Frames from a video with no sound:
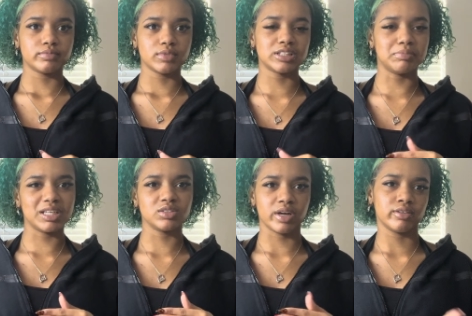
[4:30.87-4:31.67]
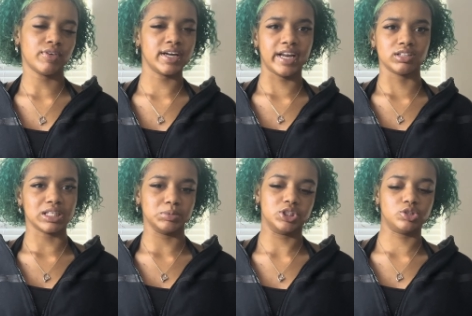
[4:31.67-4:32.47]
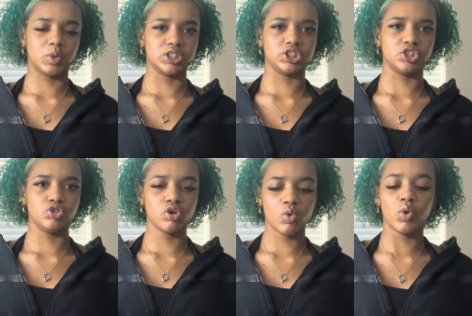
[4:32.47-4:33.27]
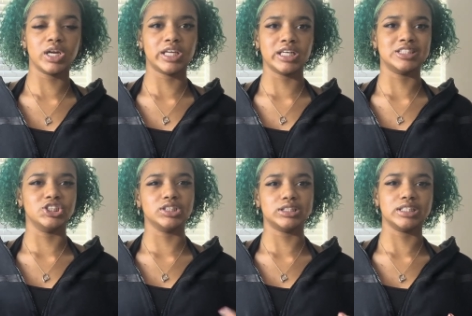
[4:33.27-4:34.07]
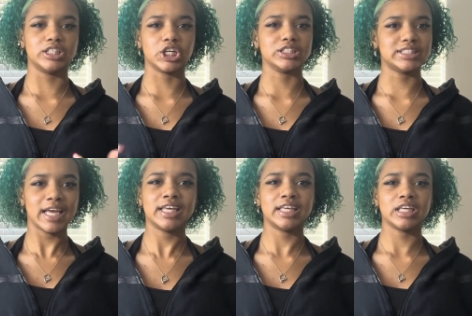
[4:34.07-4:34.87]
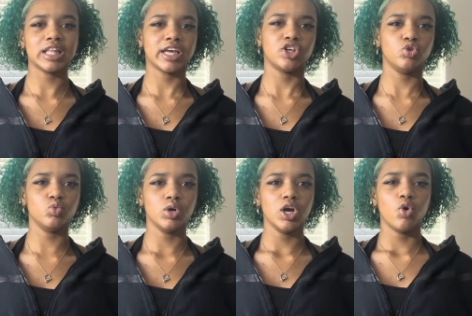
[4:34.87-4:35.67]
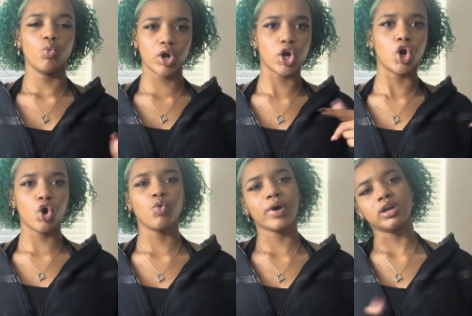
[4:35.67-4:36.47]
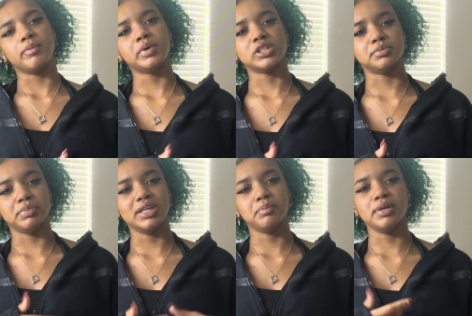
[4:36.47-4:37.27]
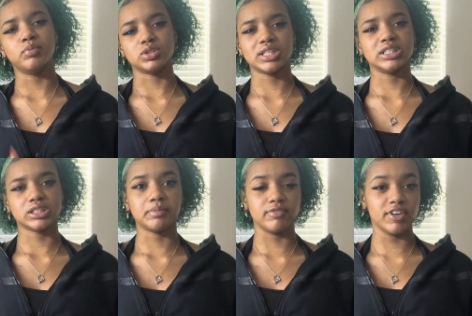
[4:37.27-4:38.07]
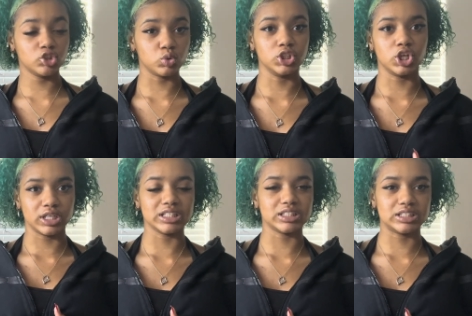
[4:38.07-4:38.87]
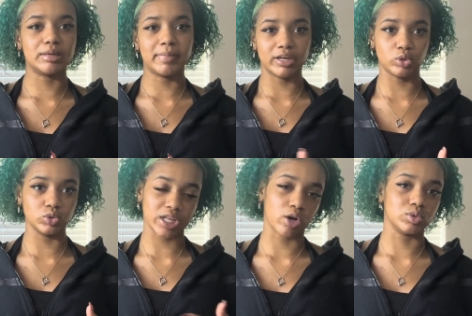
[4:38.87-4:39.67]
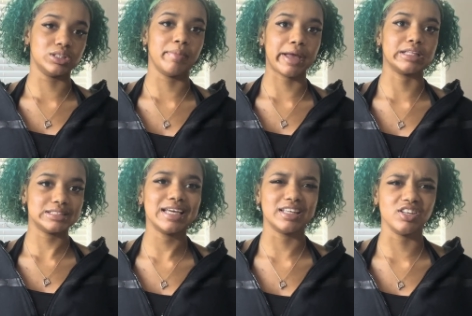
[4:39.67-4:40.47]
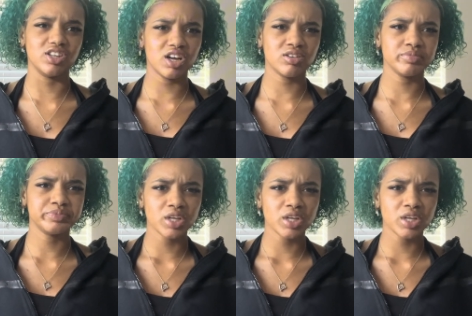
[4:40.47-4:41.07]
It's mess around, find out type of situation. You don't want a kid to just sit there and take it. Like, you want to go around the bus beating people's kids up. Eventually, you're going to get to somebody who's not going to sit back and take it, you know?